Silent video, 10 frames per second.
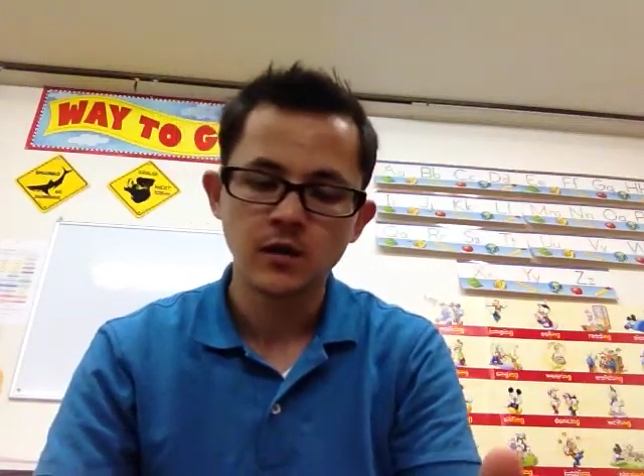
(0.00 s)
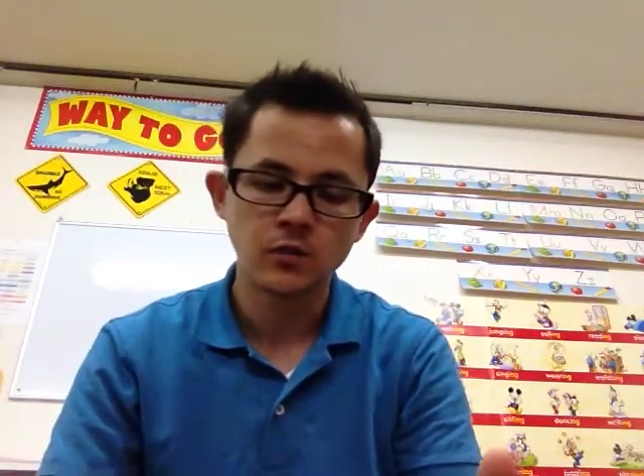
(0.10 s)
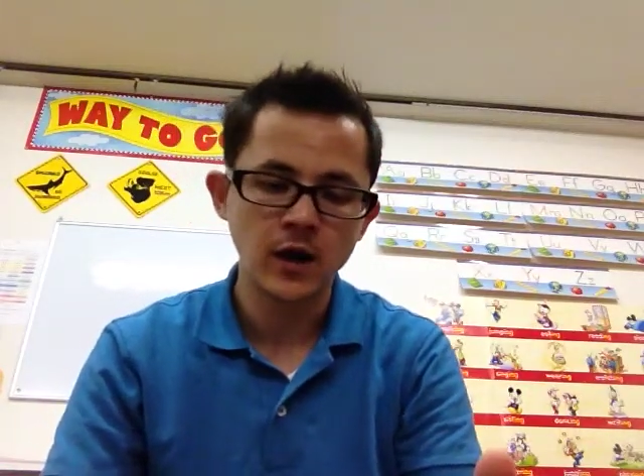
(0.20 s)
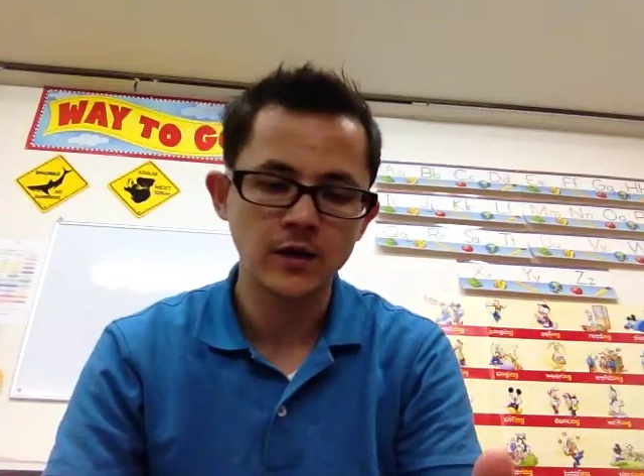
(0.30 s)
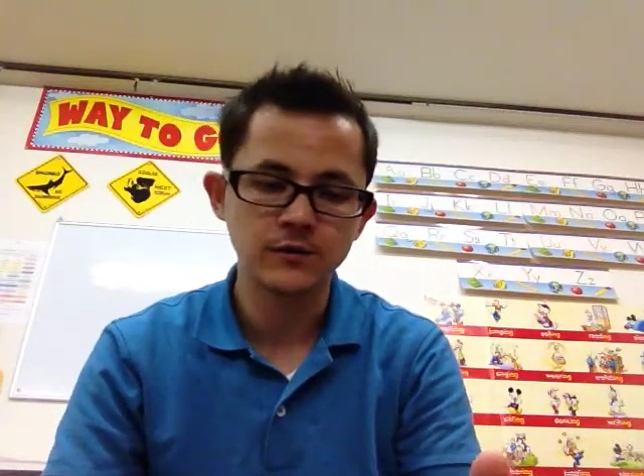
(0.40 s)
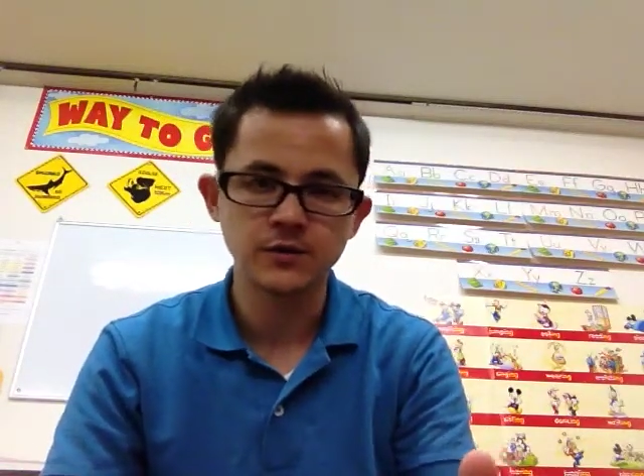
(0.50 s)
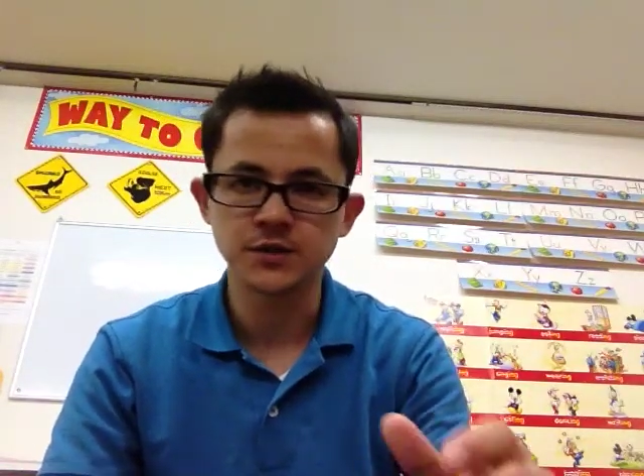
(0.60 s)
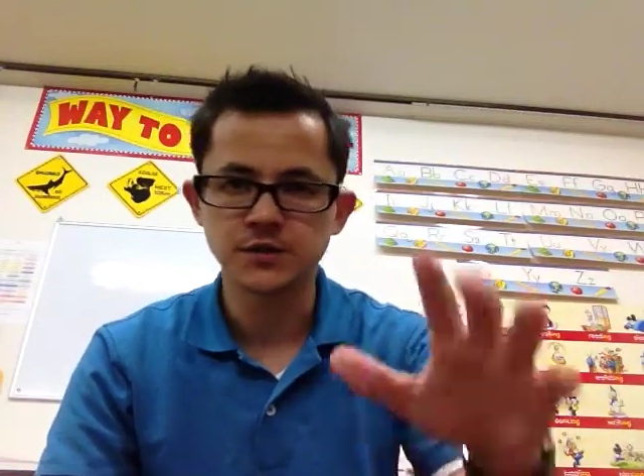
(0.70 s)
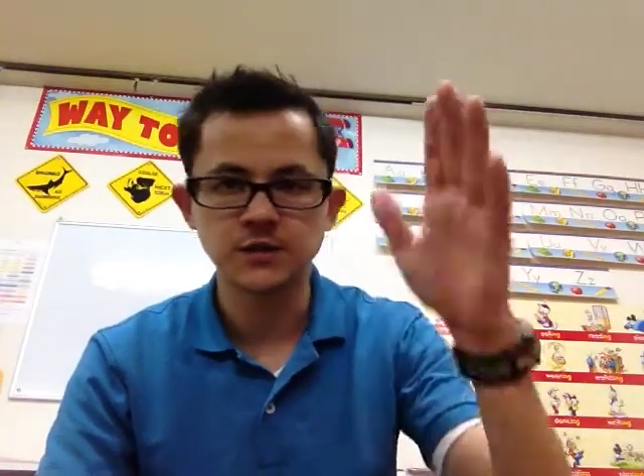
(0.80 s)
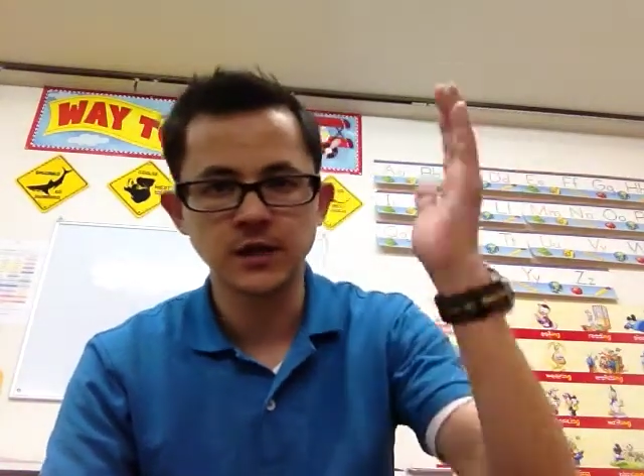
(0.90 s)
Rather,
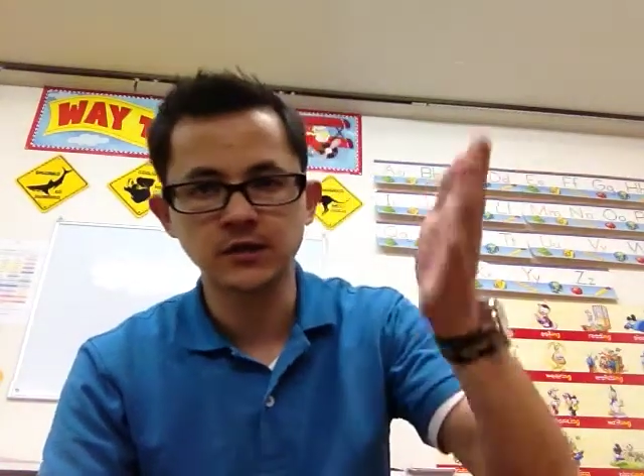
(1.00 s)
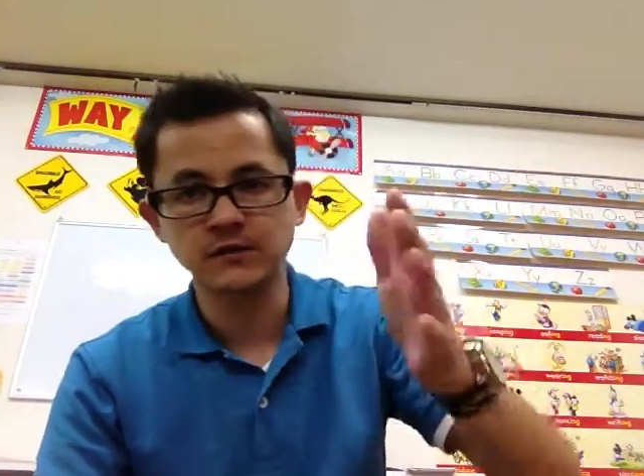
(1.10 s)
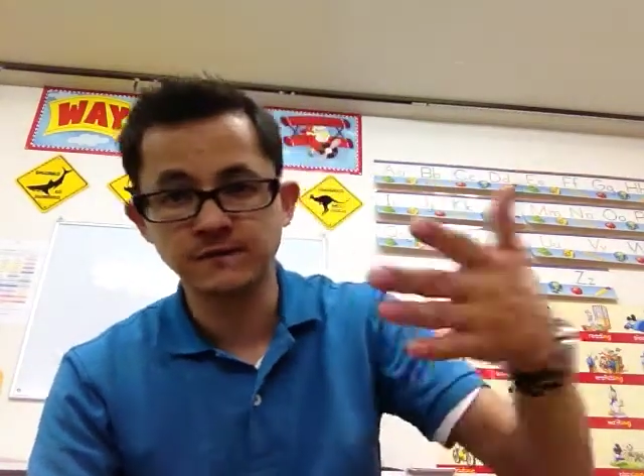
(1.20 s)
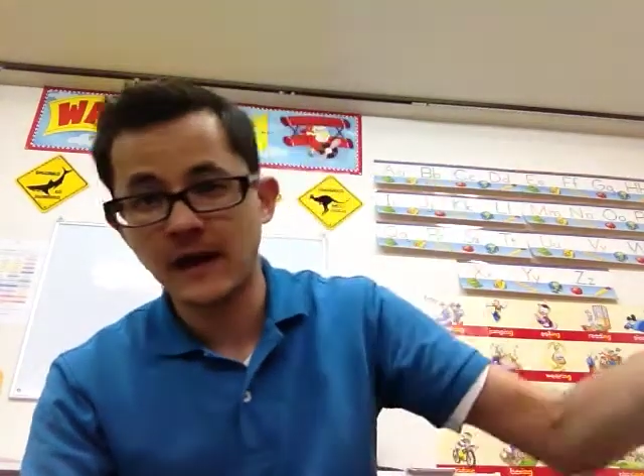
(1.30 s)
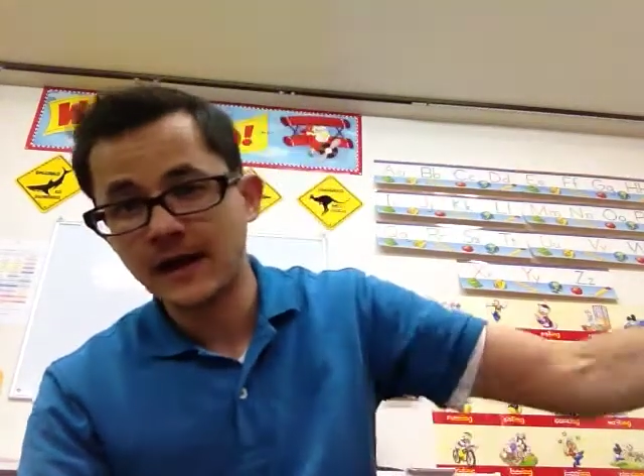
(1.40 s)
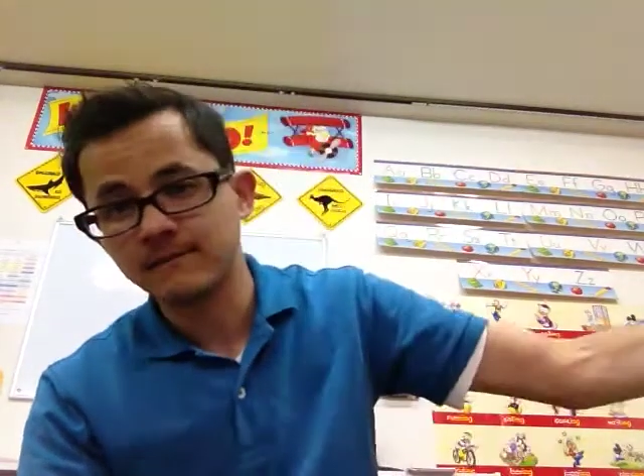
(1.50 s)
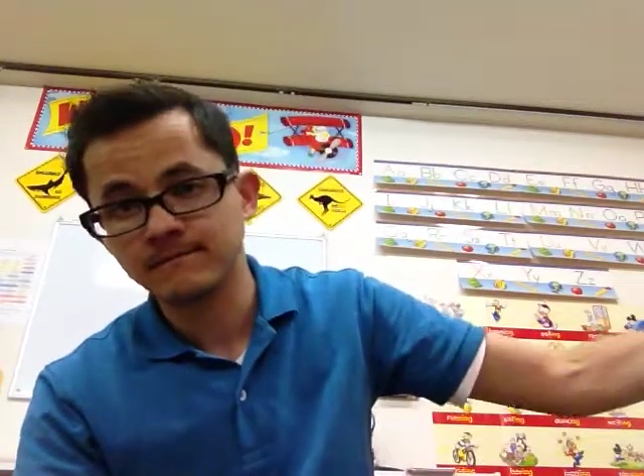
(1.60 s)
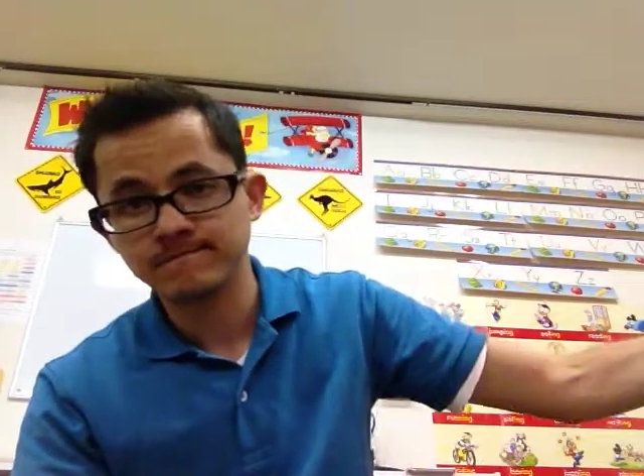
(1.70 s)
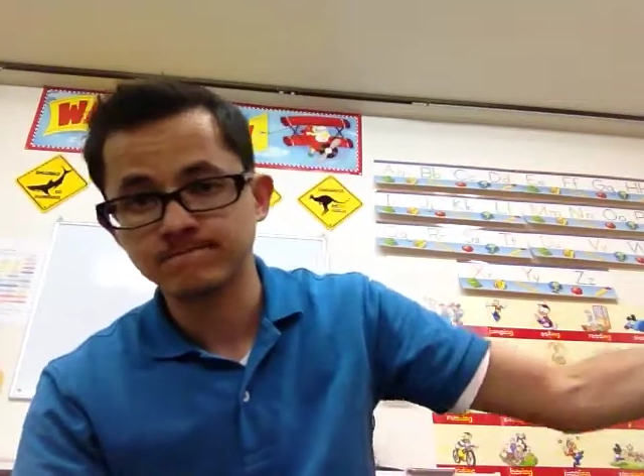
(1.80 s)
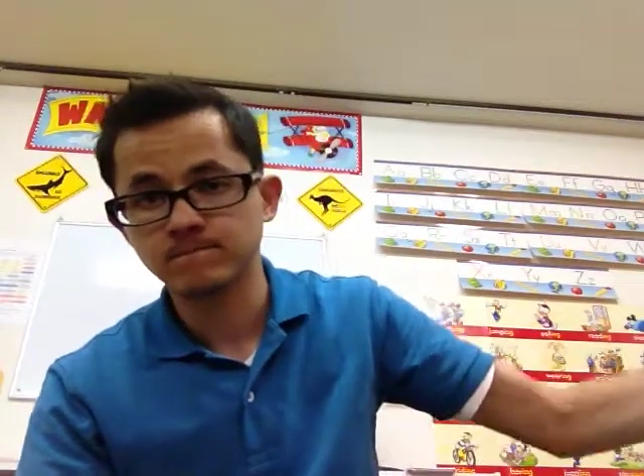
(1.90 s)
just cut the fat
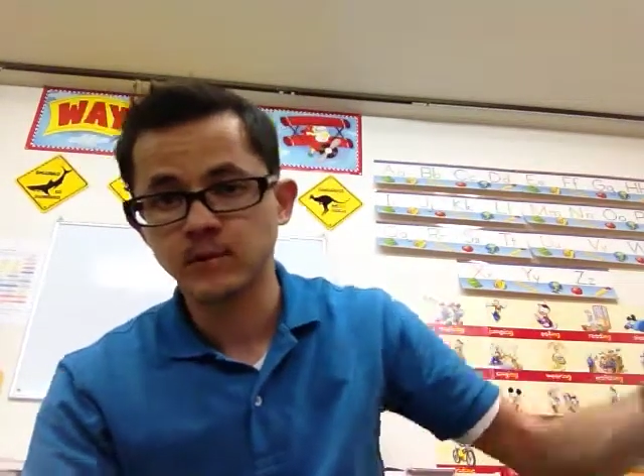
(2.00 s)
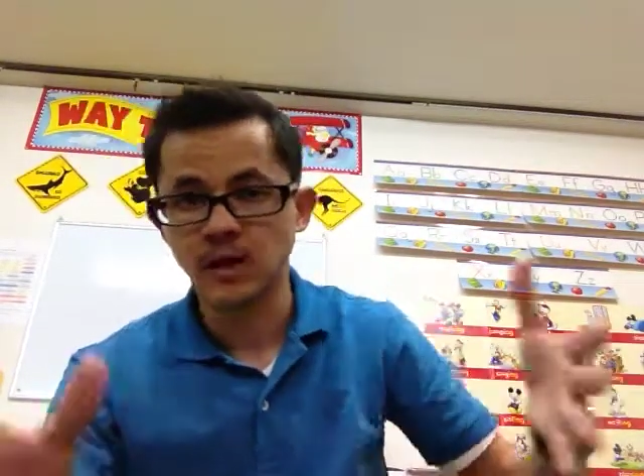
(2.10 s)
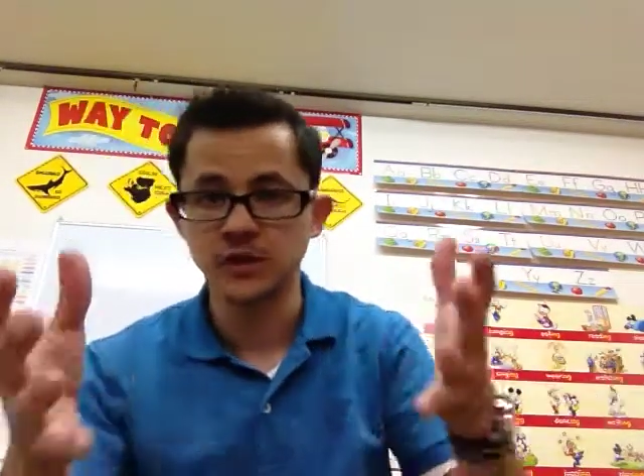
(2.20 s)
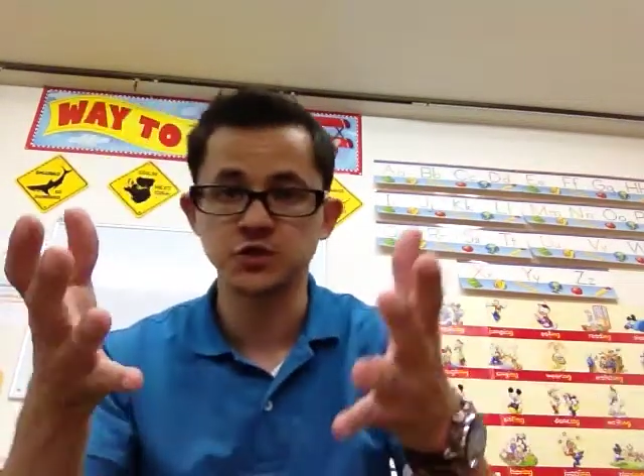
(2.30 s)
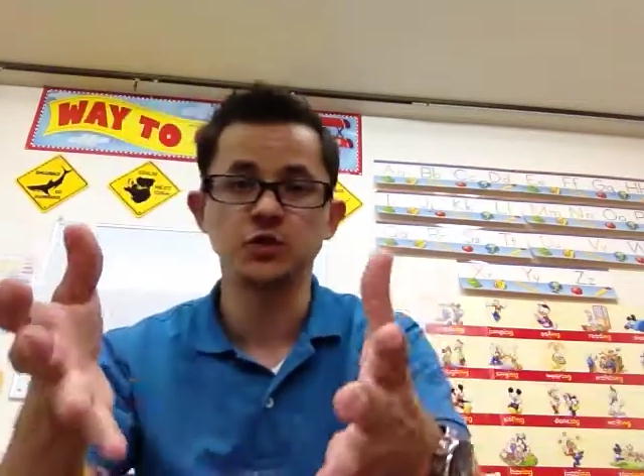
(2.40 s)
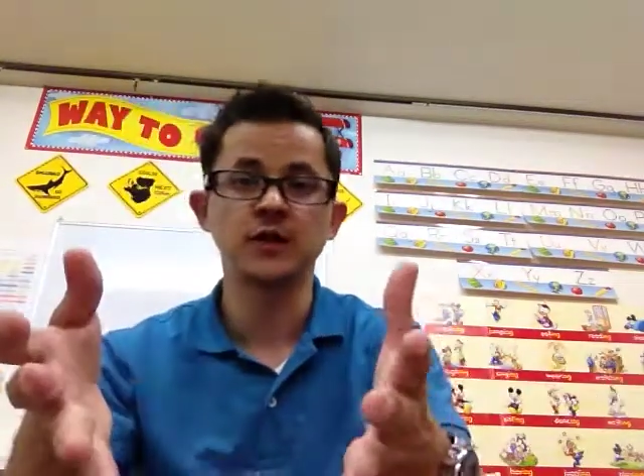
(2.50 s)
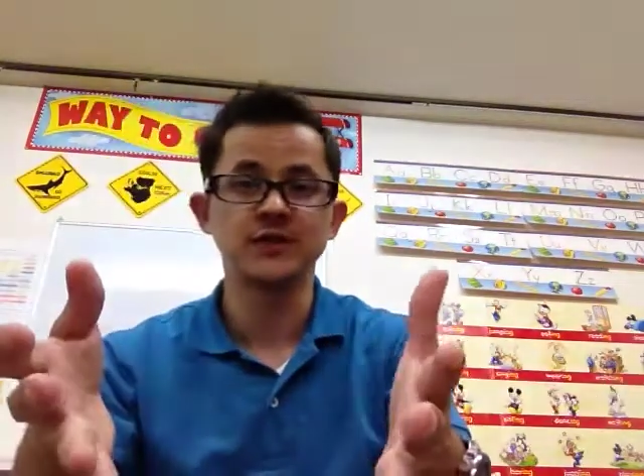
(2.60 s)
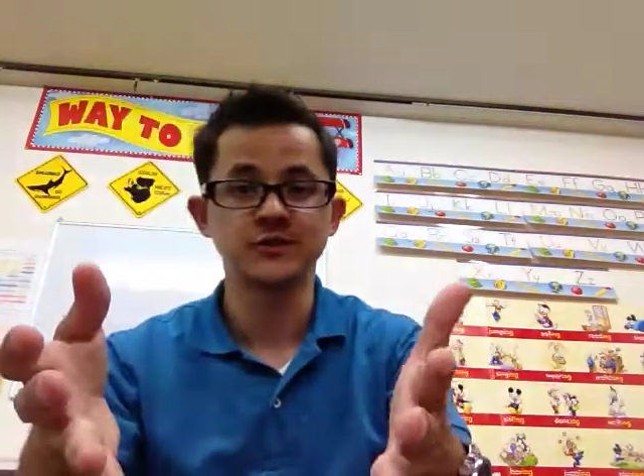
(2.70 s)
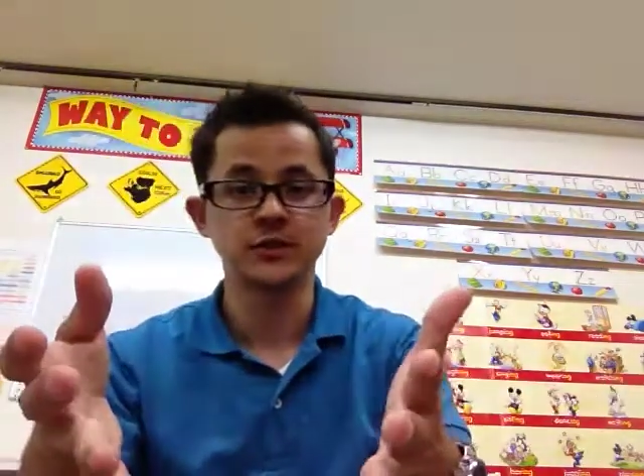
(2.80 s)
and show you guys